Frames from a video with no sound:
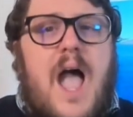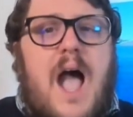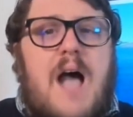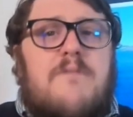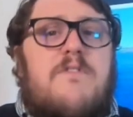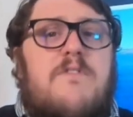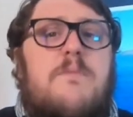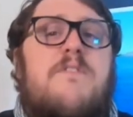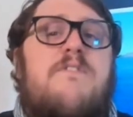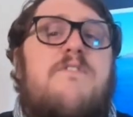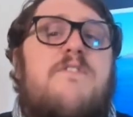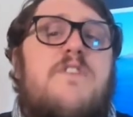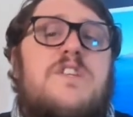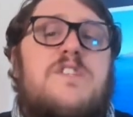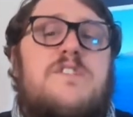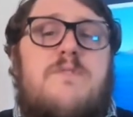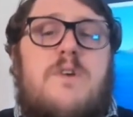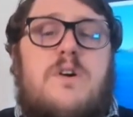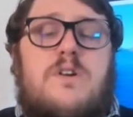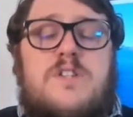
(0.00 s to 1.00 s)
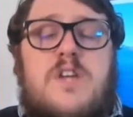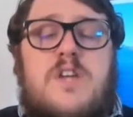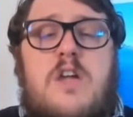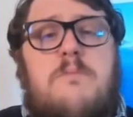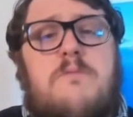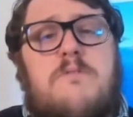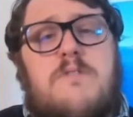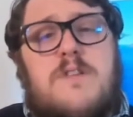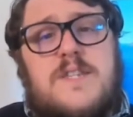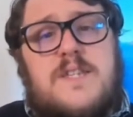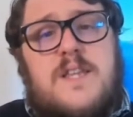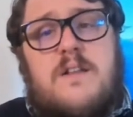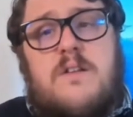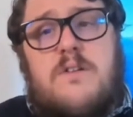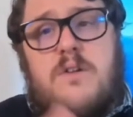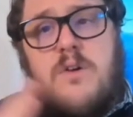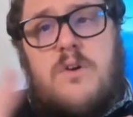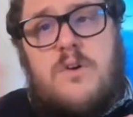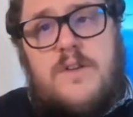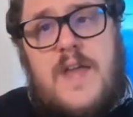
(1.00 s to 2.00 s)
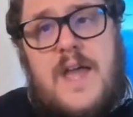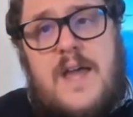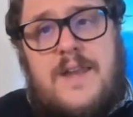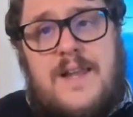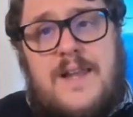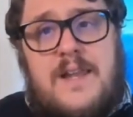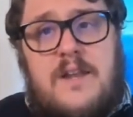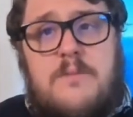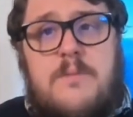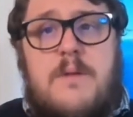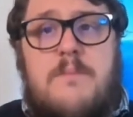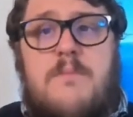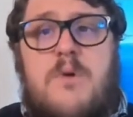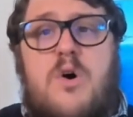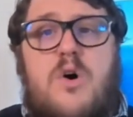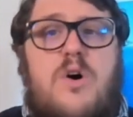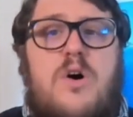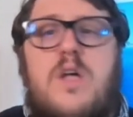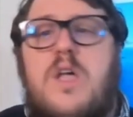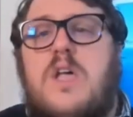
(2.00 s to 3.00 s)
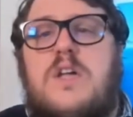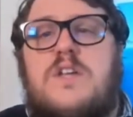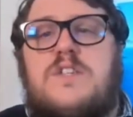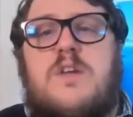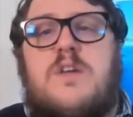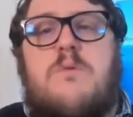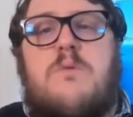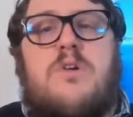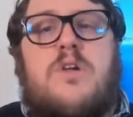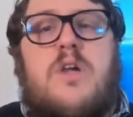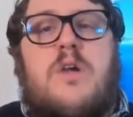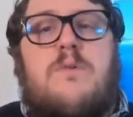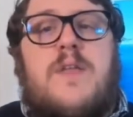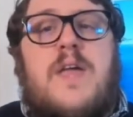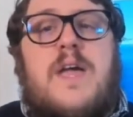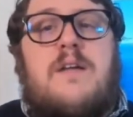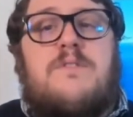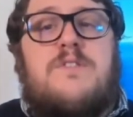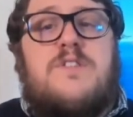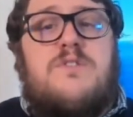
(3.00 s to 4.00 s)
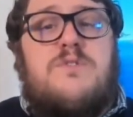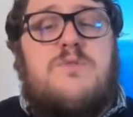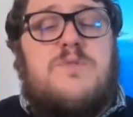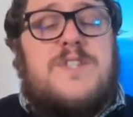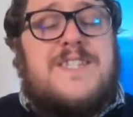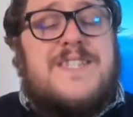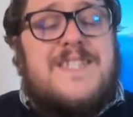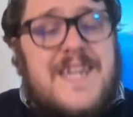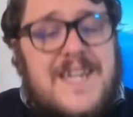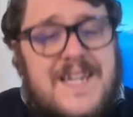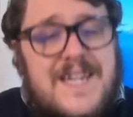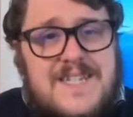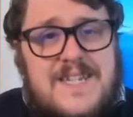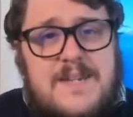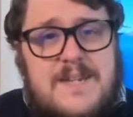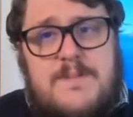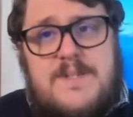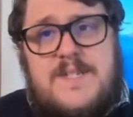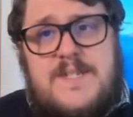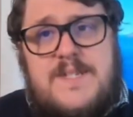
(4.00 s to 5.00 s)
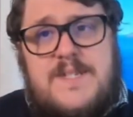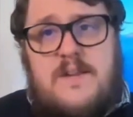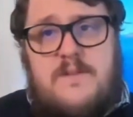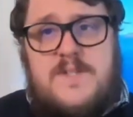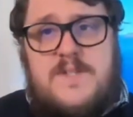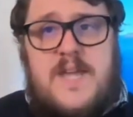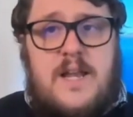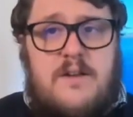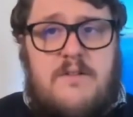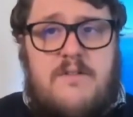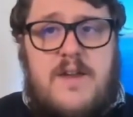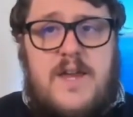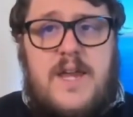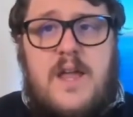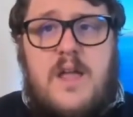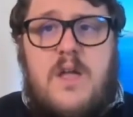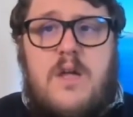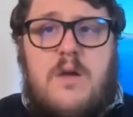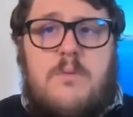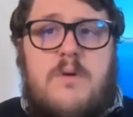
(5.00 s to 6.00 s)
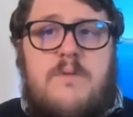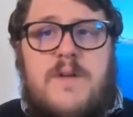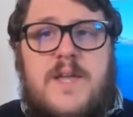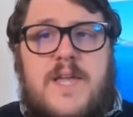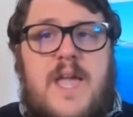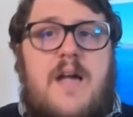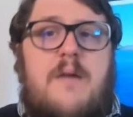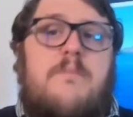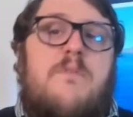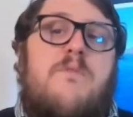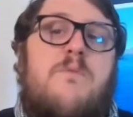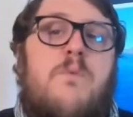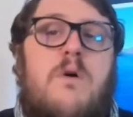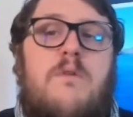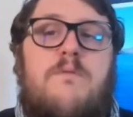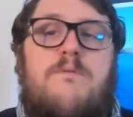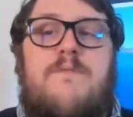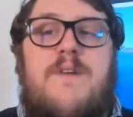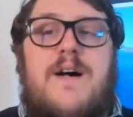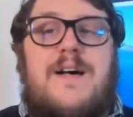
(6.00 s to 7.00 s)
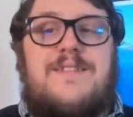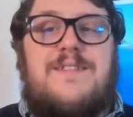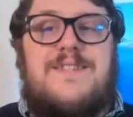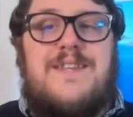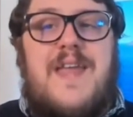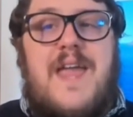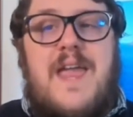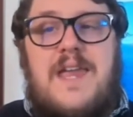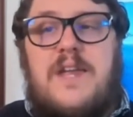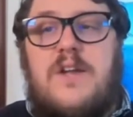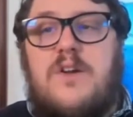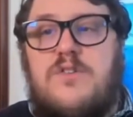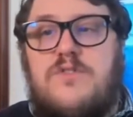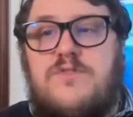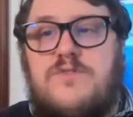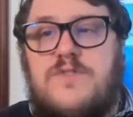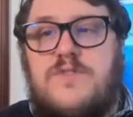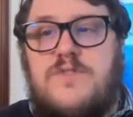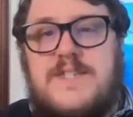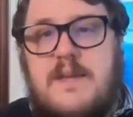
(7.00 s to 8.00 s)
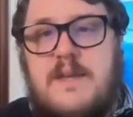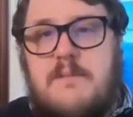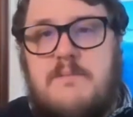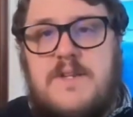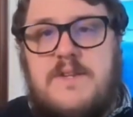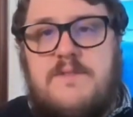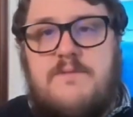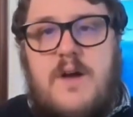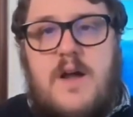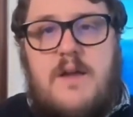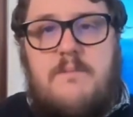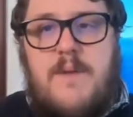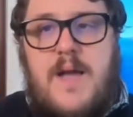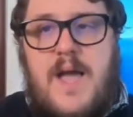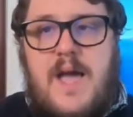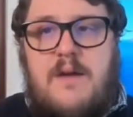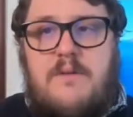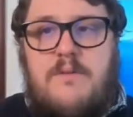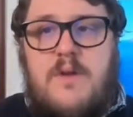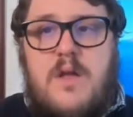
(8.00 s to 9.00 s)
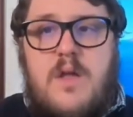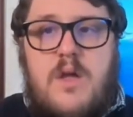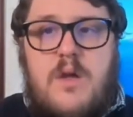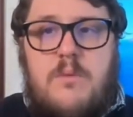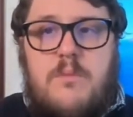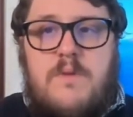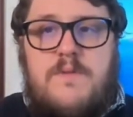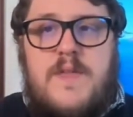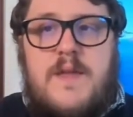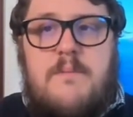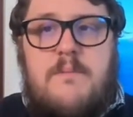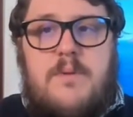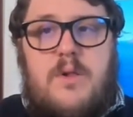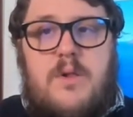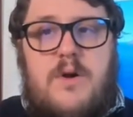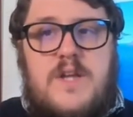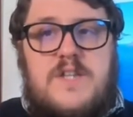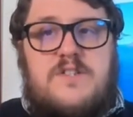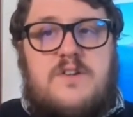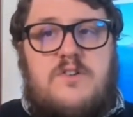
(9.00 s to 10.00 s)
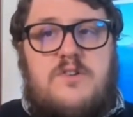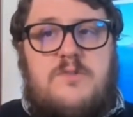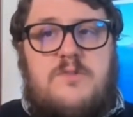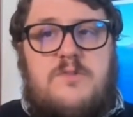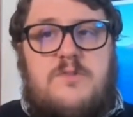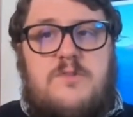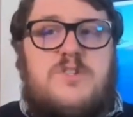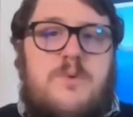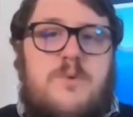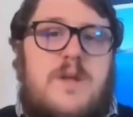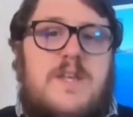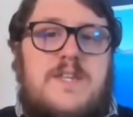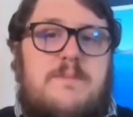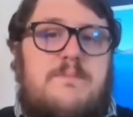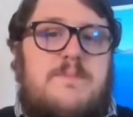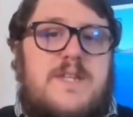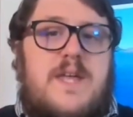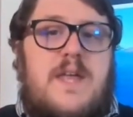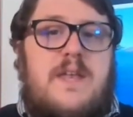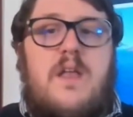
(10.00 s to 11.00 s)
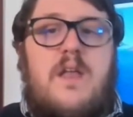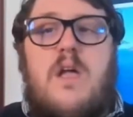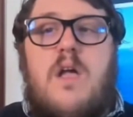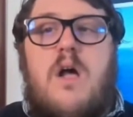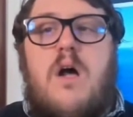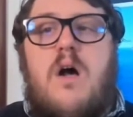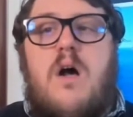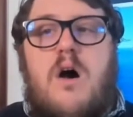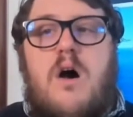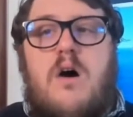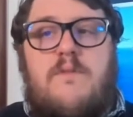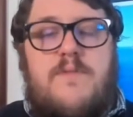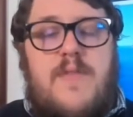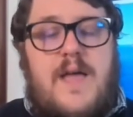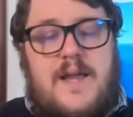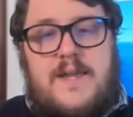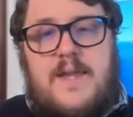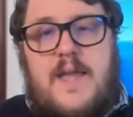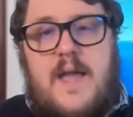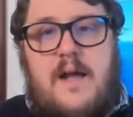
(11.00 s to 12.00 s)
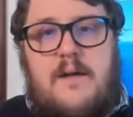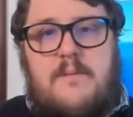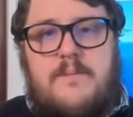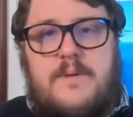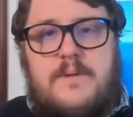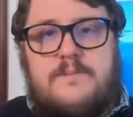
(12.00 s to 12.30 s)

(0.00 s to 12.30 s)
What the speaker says: And from the 1st of October, it's cut down a little bit more, so it will go down to 60% of salary with a cap of £1,875, with the employees contribute 20% of that cap.